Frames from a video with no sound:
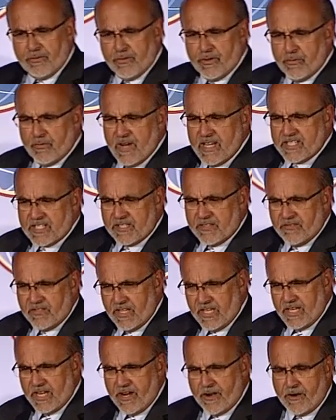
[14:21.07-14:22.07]
through the rest of
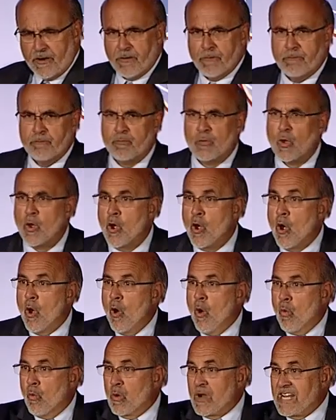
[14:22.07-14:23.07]
the year.
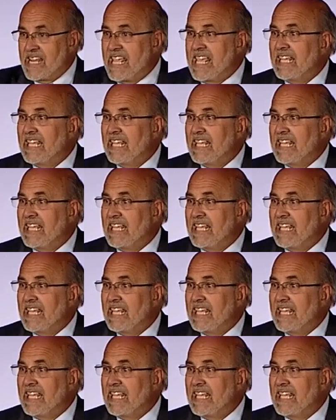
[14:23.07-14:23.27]
When